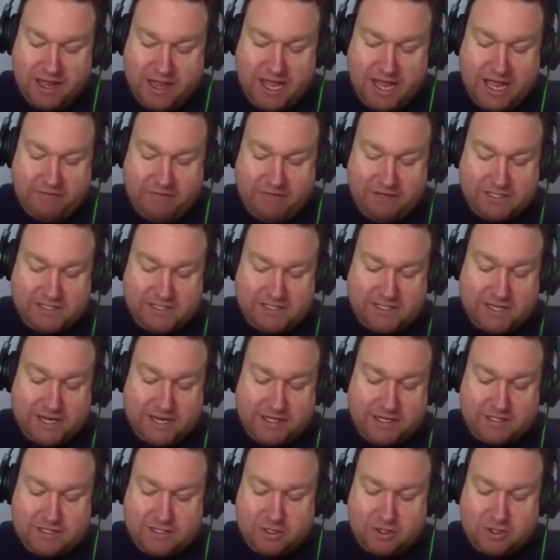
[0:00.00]
having
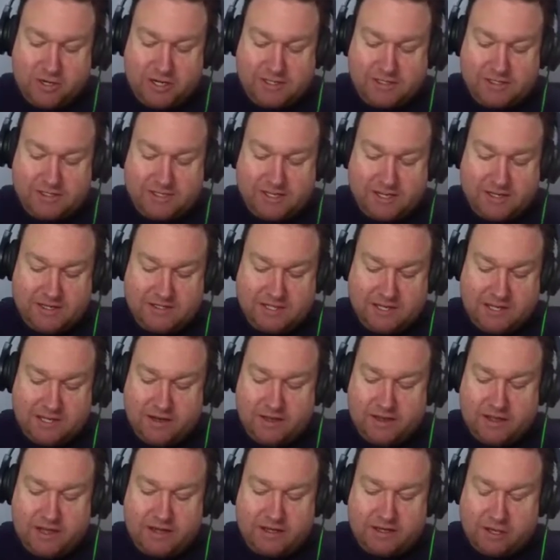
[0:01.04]
sex transcends
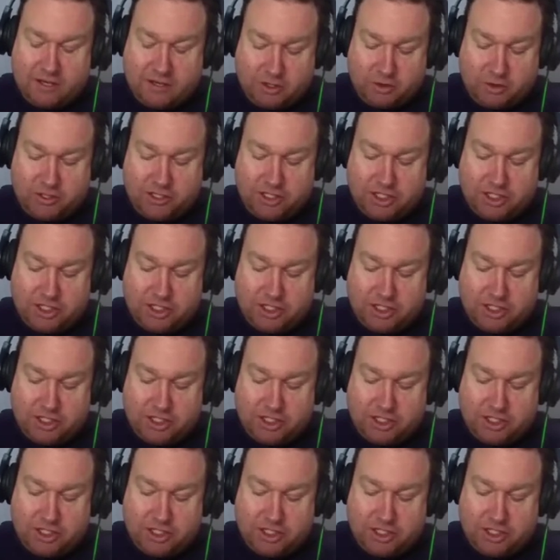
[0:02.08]
into that ultra